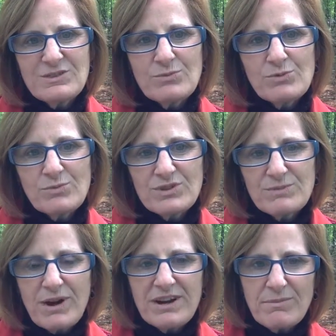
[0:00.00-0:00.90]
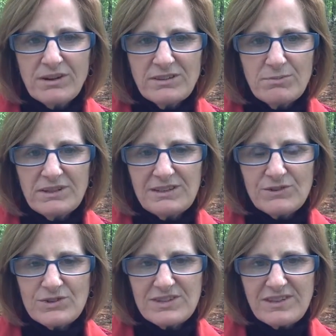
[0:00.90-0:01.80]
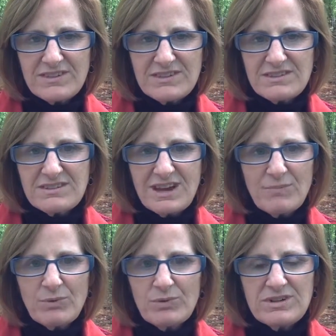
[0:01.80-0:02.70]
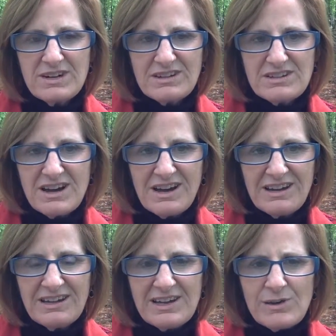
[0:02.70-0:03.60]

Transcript: the rumor spread among the believers that this disciple would not die.